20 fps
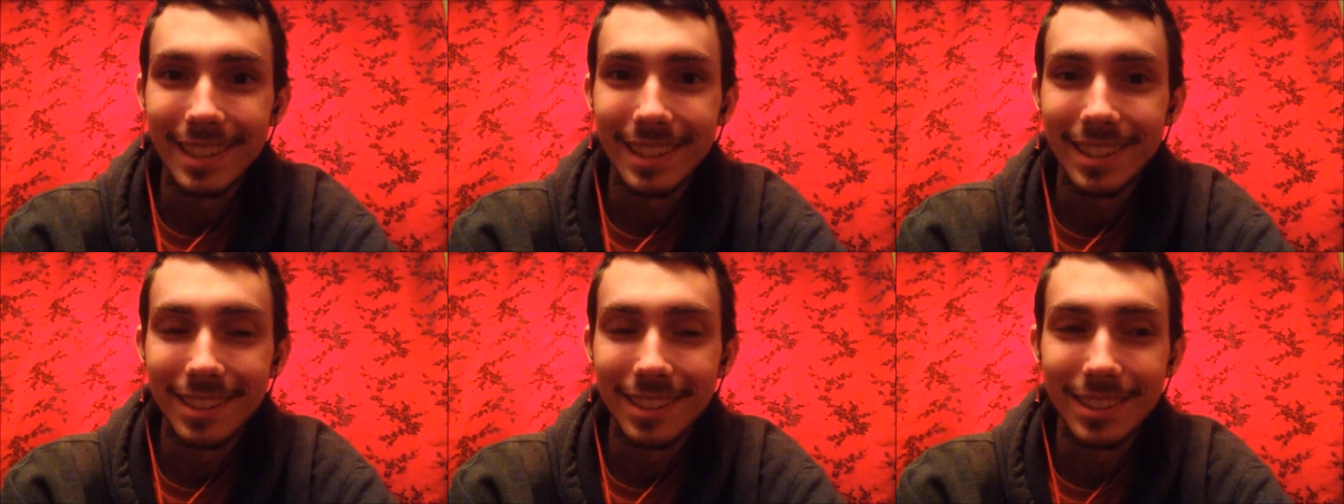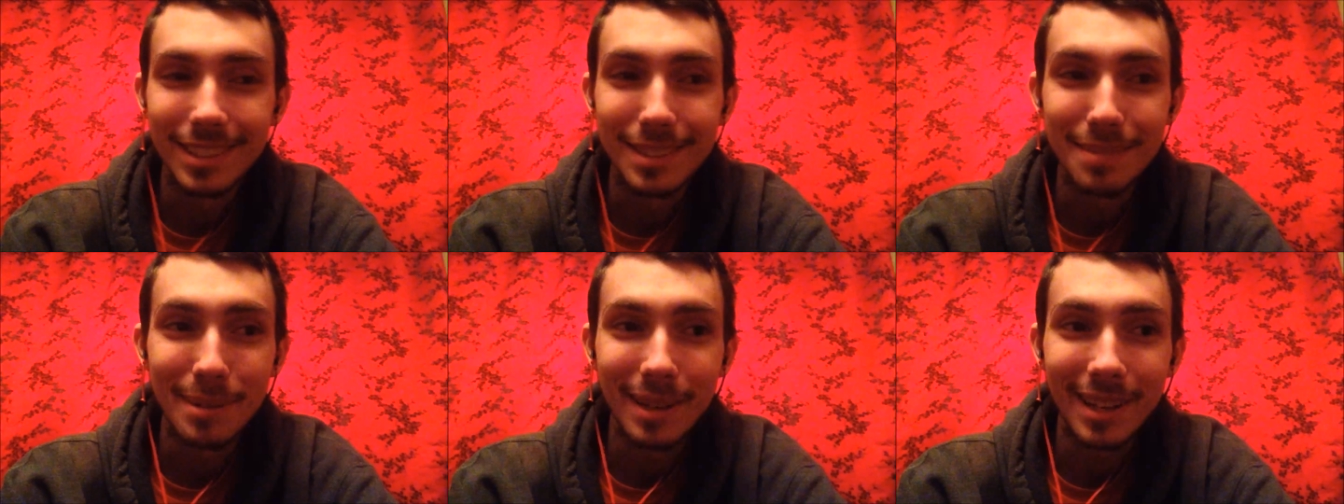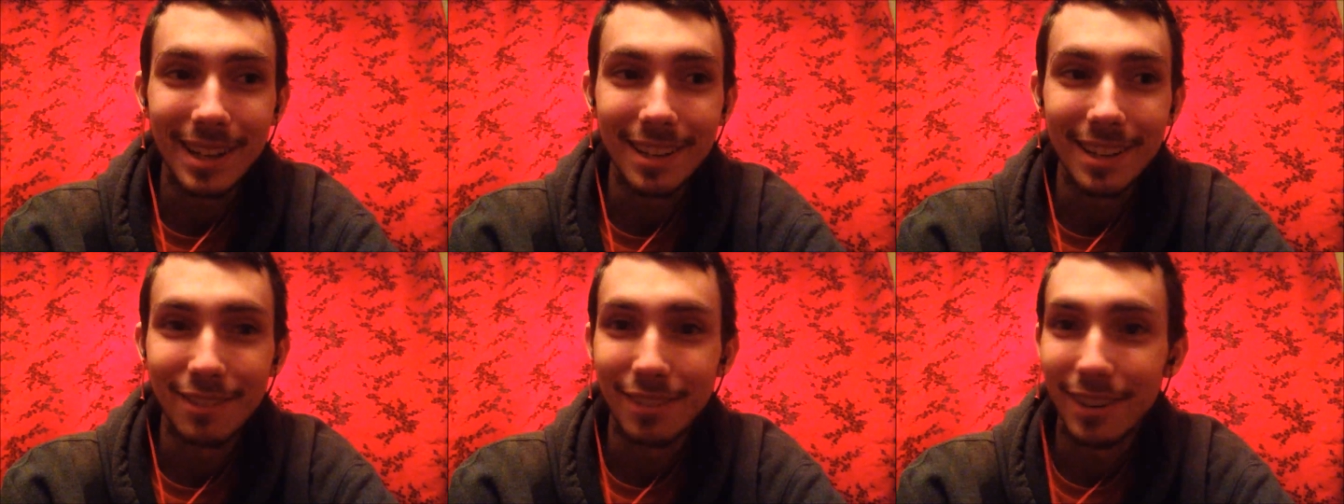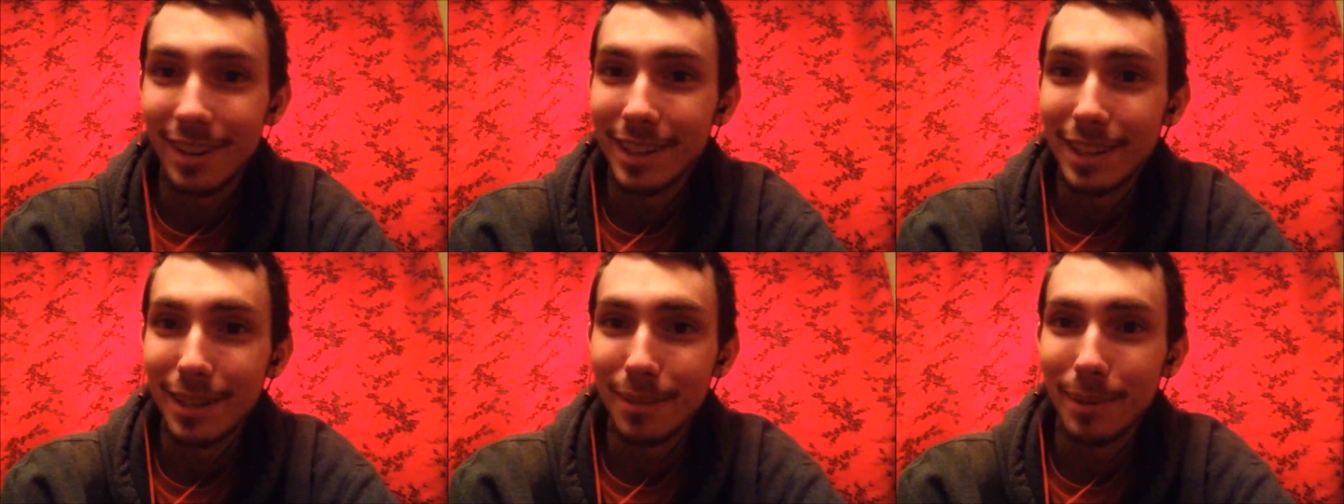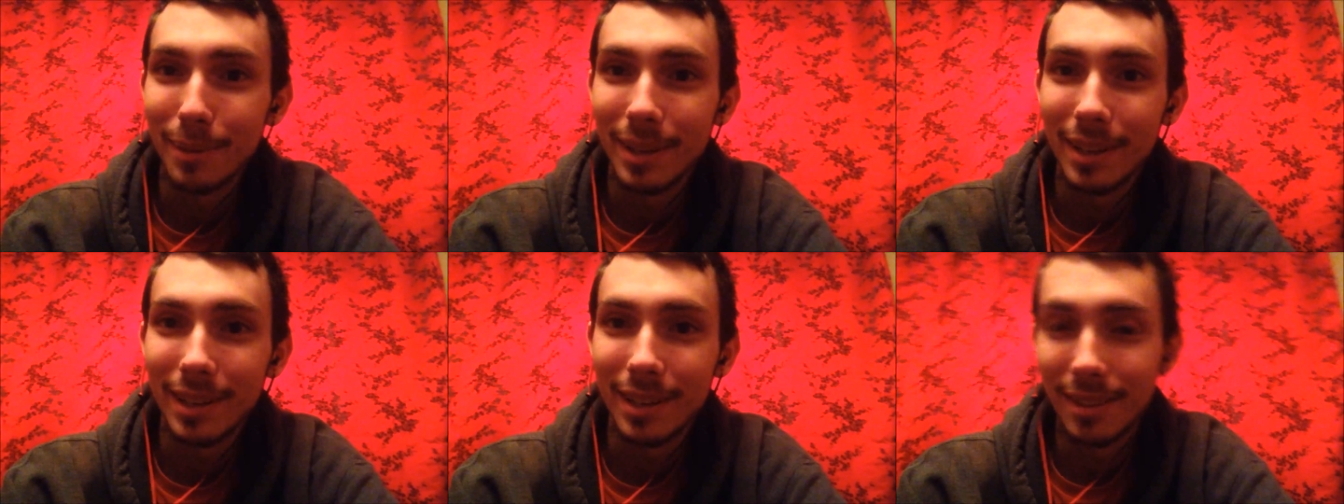It'll just be kind of random,
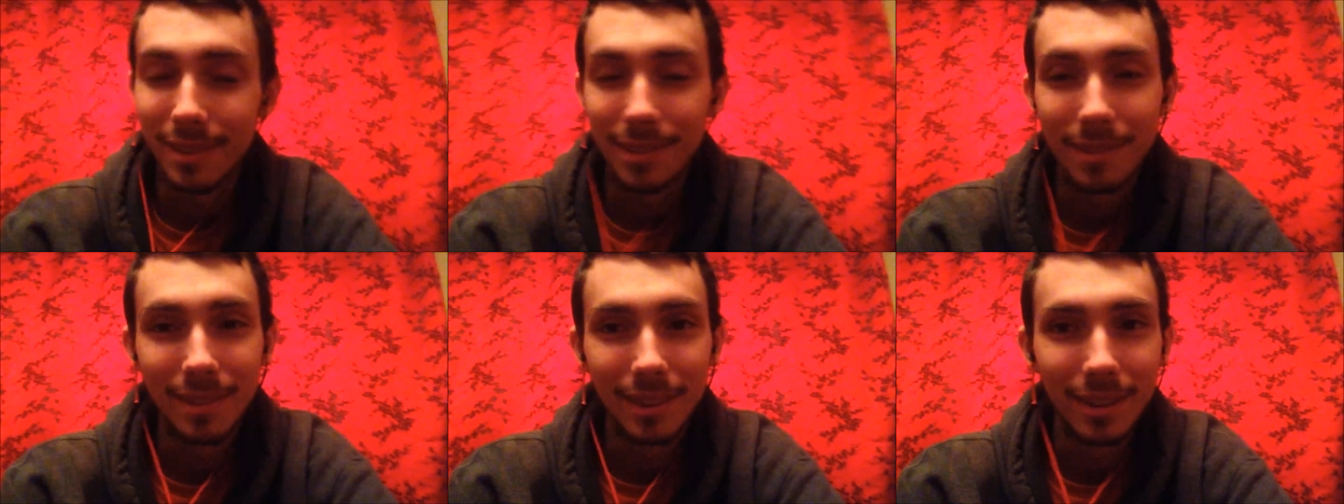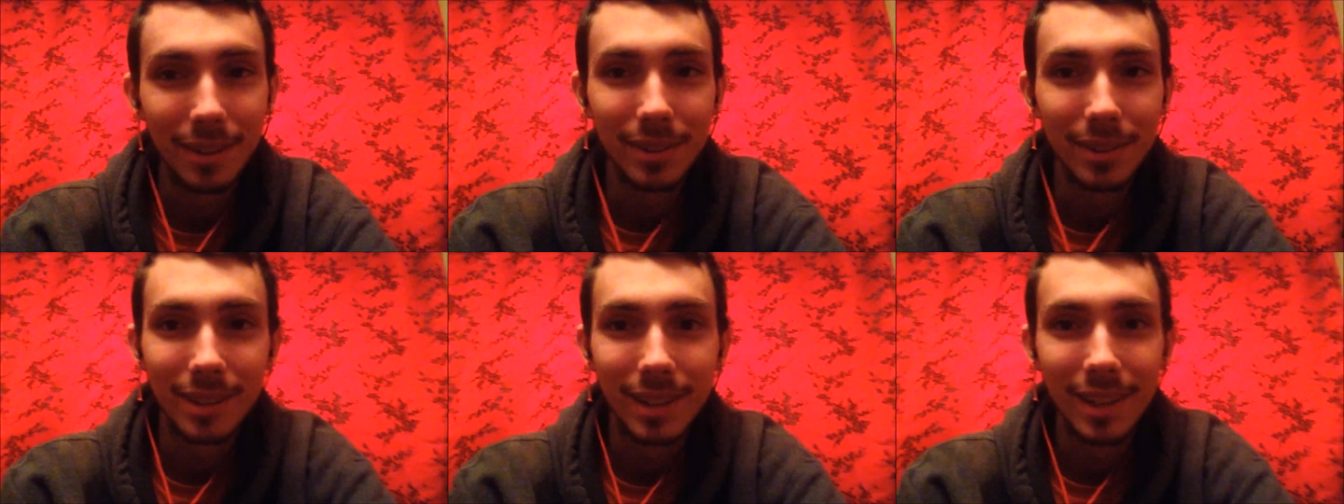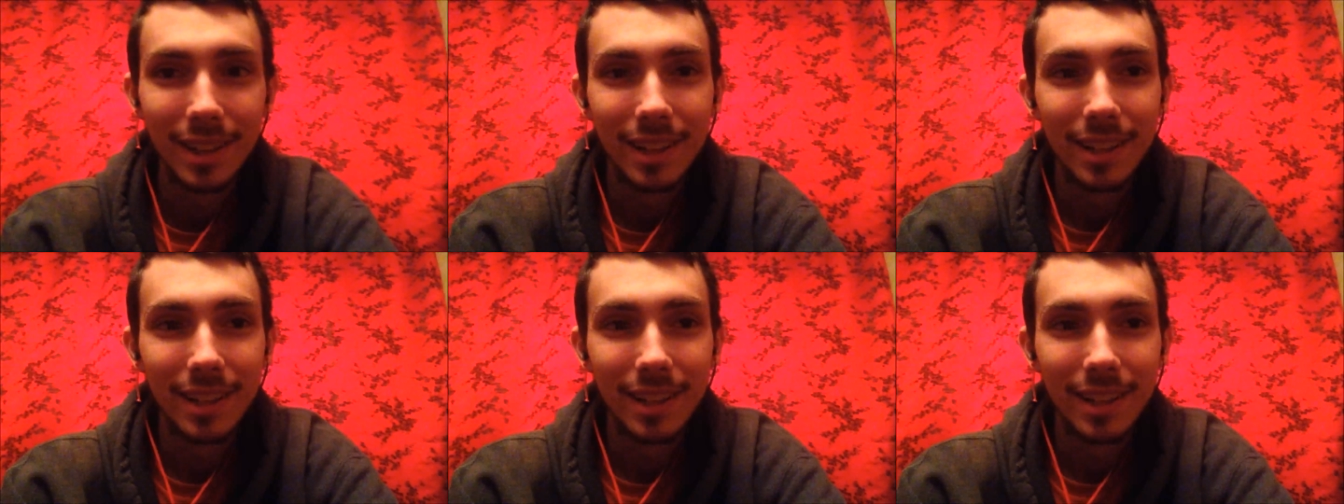and they'll